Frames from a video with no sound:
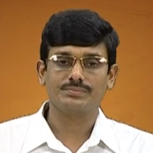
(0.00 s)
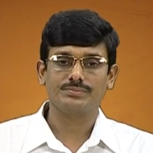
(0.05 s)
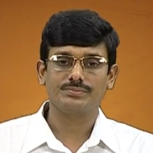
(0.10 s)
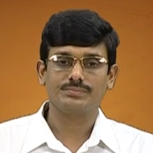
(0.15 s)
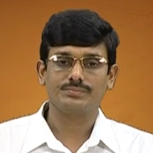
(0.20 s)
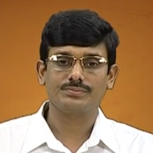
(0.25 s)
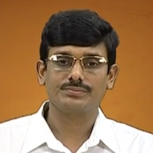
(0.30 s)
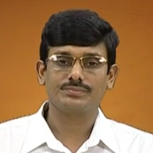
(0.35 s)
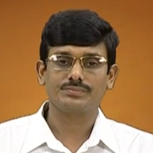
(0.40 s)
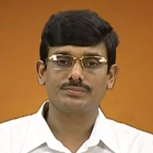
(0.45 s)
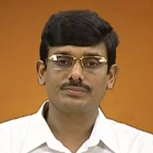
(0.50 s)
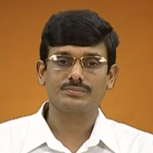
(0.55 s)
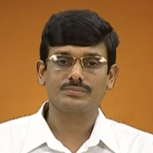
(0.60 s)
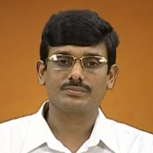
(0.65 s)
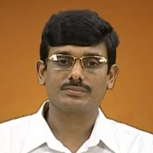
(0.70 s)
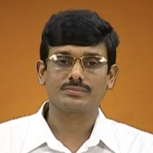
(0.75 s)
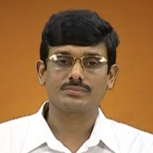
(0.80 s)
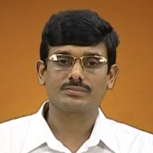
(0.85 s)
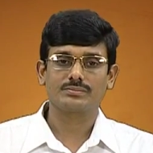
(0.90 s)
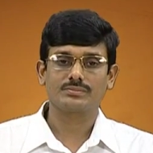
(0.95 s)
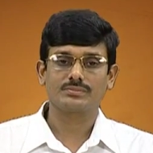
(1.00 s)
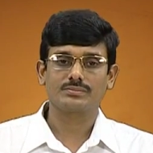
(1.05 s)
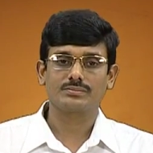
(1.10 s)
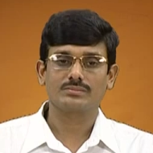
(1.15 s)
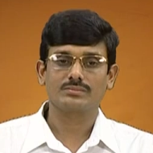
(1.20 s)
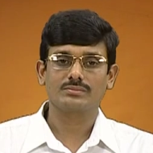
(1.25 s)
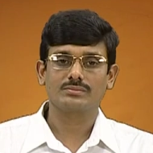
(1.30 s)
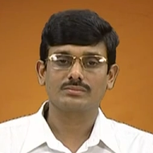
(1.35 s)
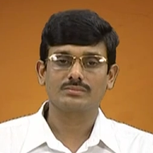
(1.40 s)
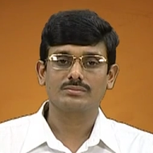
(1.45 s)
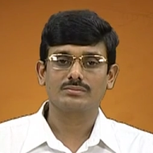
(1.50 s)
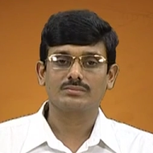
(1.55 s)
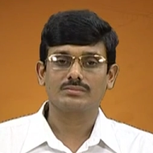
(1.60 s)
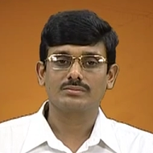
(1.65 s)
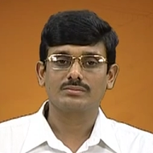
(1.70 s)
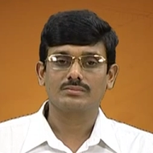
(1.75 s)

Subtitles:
(silence)